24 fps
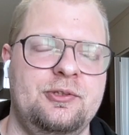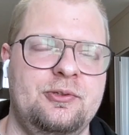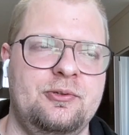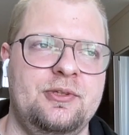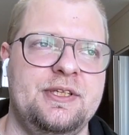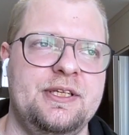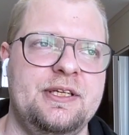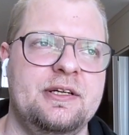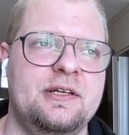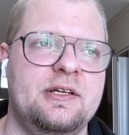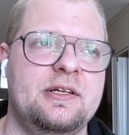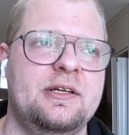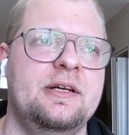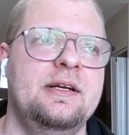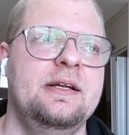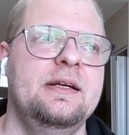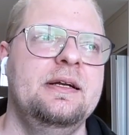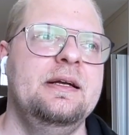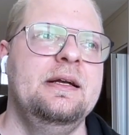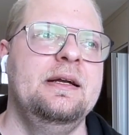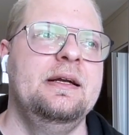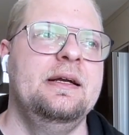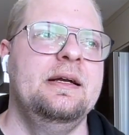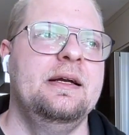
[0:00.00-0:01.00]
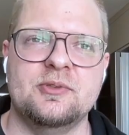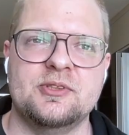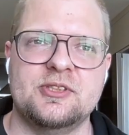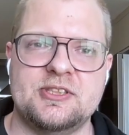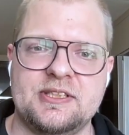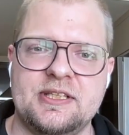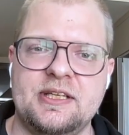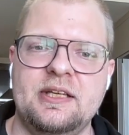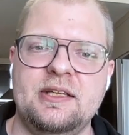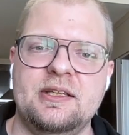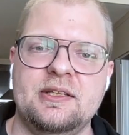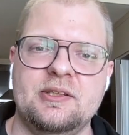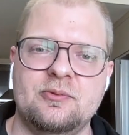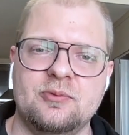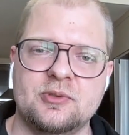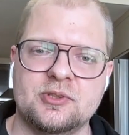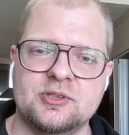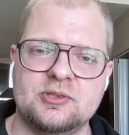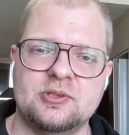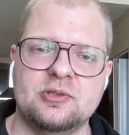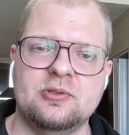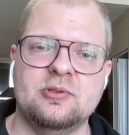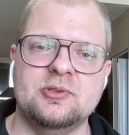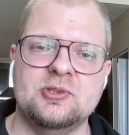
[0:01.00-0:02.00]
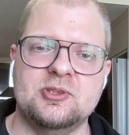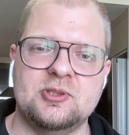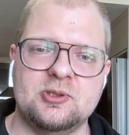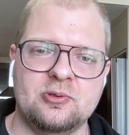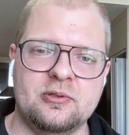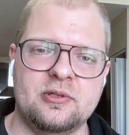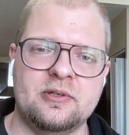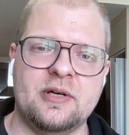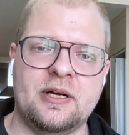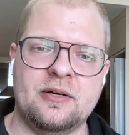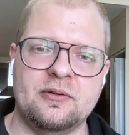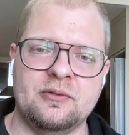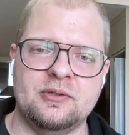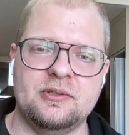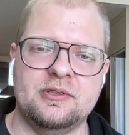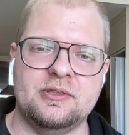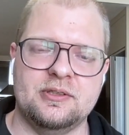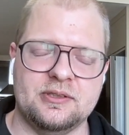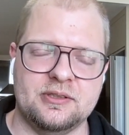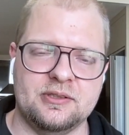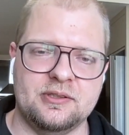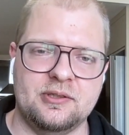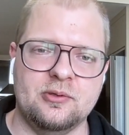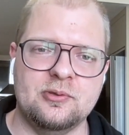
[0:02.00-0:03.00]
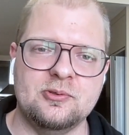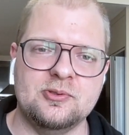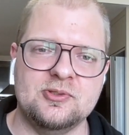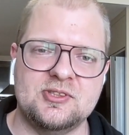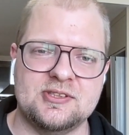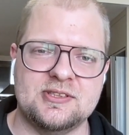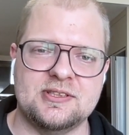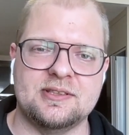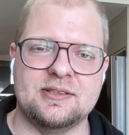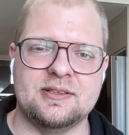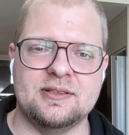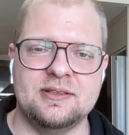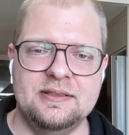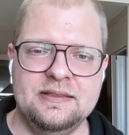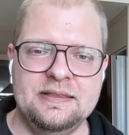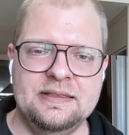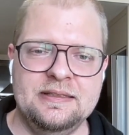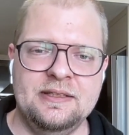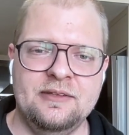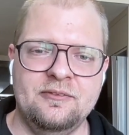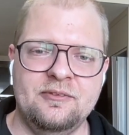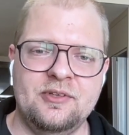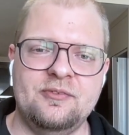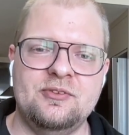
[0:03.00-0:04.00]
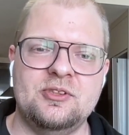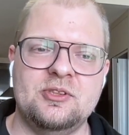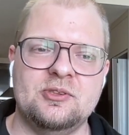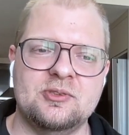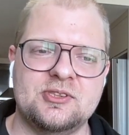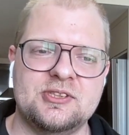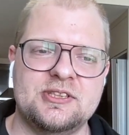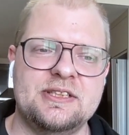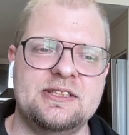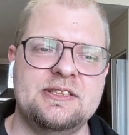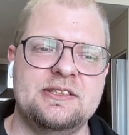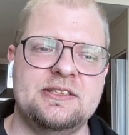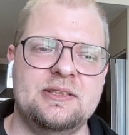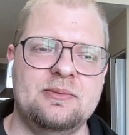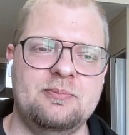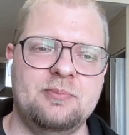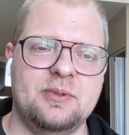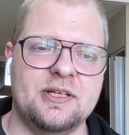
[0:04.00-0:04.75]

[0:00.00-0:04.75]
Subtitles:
New Year, I would say it was also around those 50 to 60